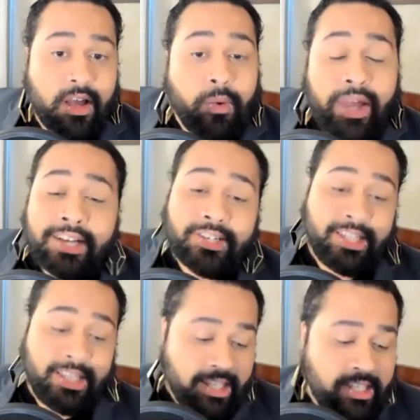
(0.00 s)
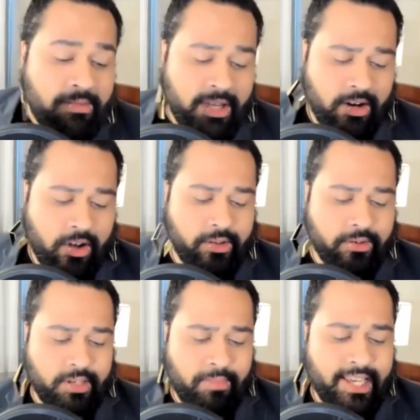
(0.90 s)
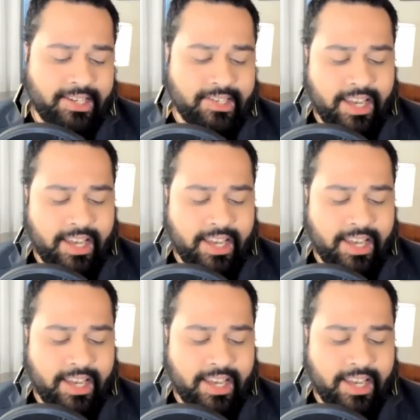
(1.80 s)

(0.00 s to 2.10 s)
We actually need to be in all those spaces.